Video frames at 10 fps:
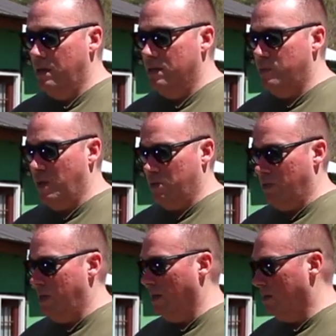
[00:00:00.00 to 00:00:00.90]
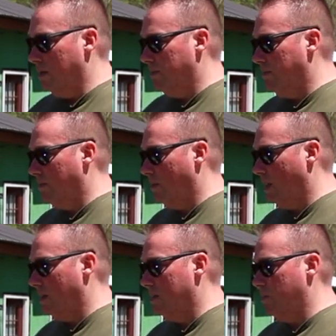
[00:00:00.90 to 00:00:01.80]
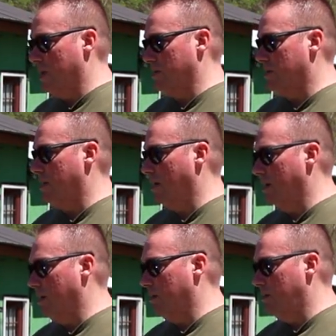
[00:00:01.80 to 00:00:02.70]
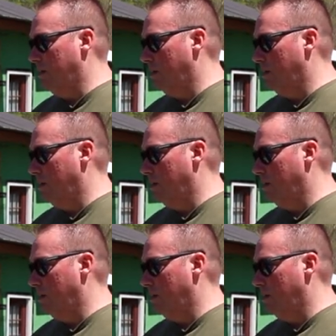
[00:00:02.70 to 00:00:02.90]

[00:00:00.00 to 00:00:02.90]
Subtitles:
special color, special stereo,